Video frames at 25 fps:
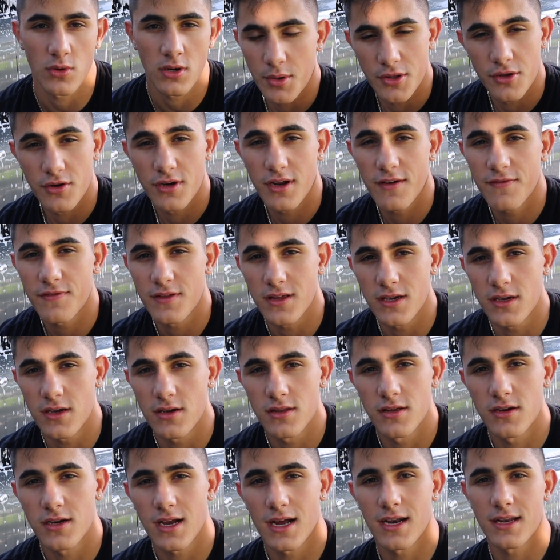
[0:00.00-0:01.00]
But they're definitely
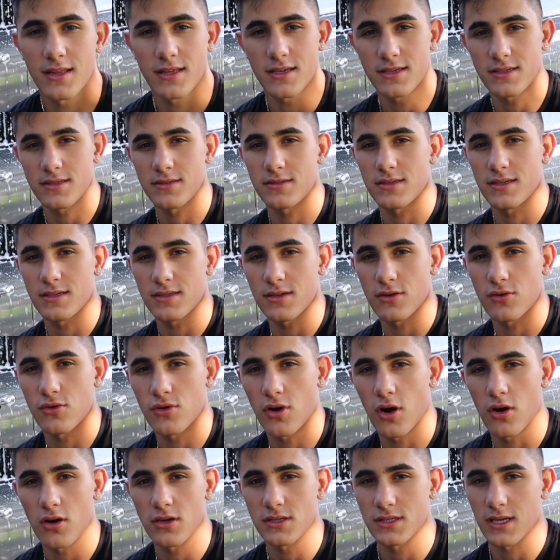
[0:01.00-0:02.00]
good. They're kind of these little
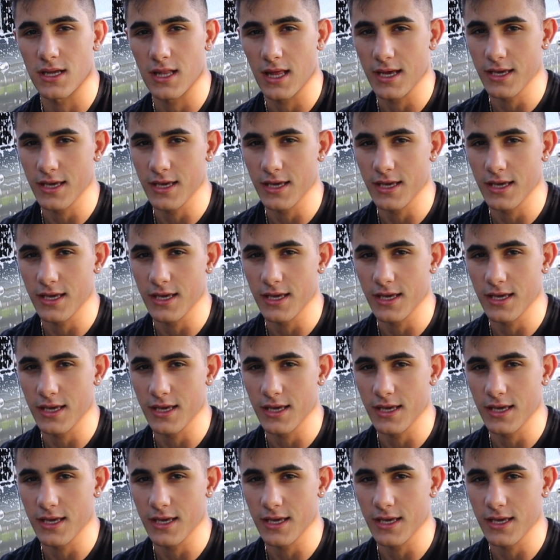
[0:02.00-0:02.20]
guards that